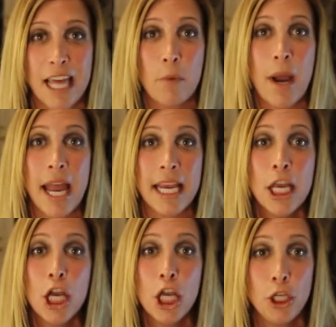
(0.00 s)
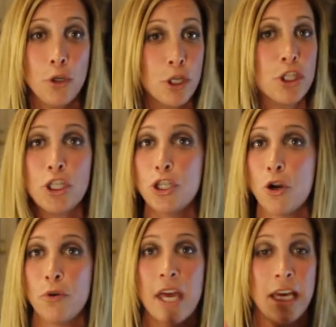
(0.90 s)
That way you could just
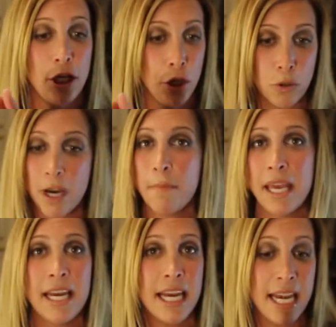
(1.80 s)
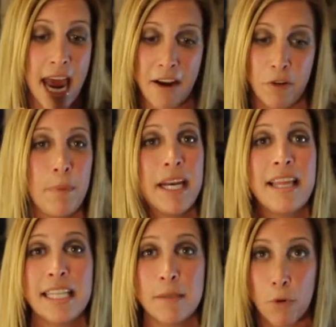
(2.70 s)
know that you come in and everybody
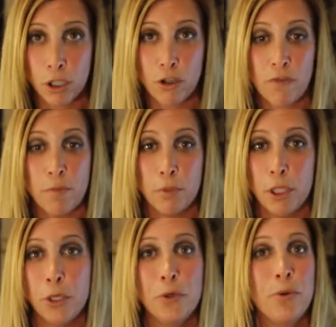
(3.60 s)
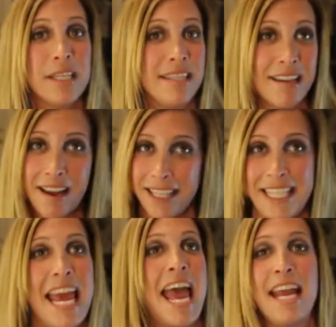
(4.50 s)
that's marked off in blue is
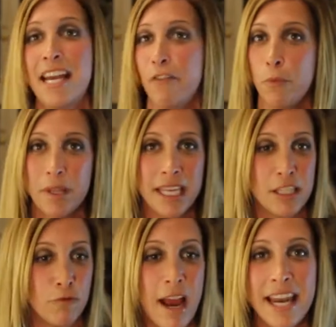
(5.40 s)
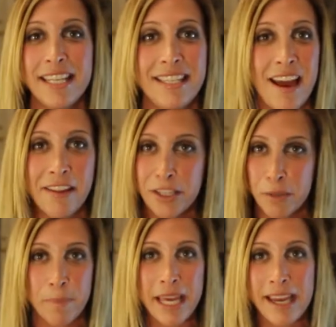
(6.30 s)
stylist A and everyone that's red is stylist
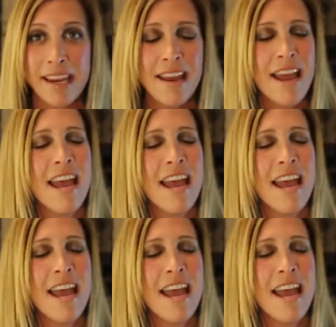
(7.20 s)
B.